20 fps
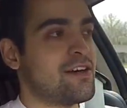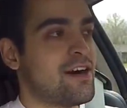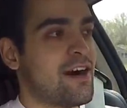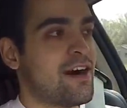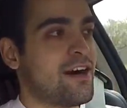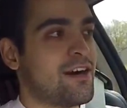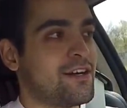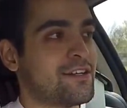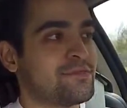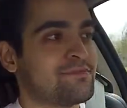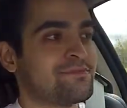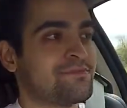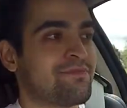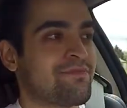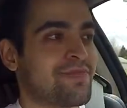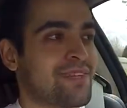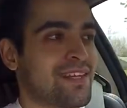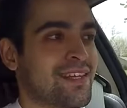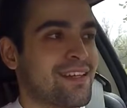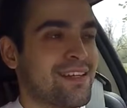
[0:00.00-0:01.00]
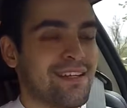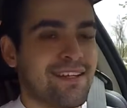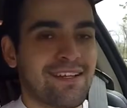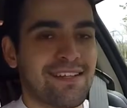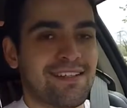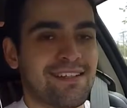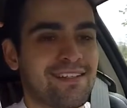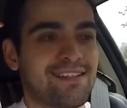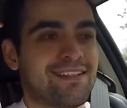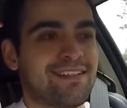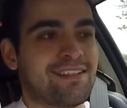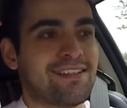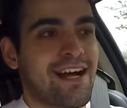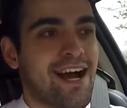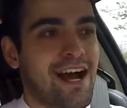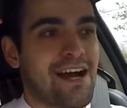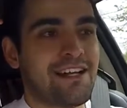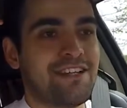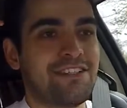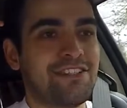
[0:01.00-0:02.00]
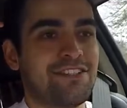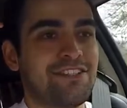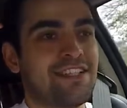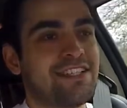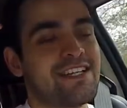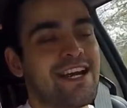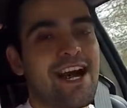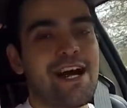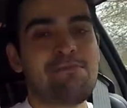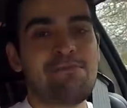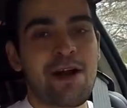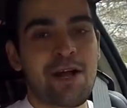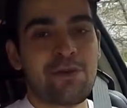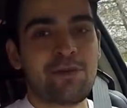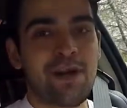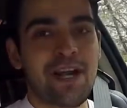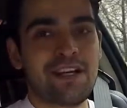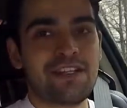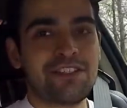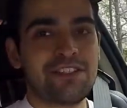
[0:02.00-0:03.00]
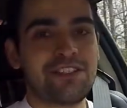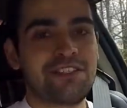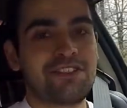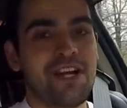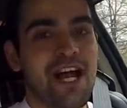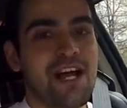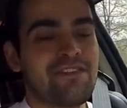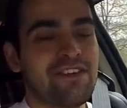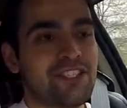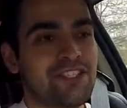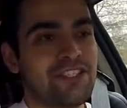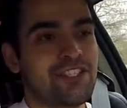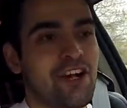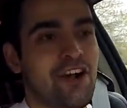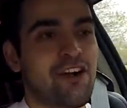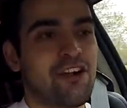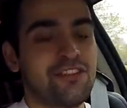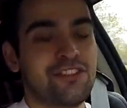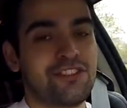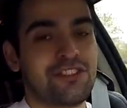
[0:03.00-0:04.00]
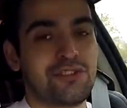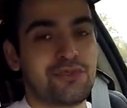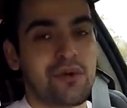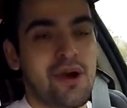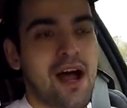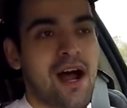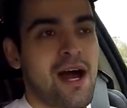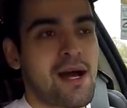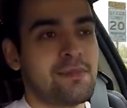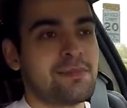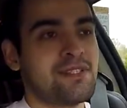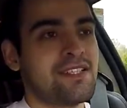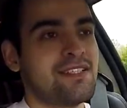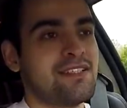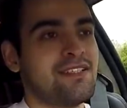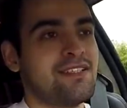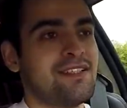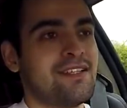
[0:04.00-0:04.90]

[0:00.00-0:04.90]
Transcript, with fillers: um, got, she got my reckless driving charge dropped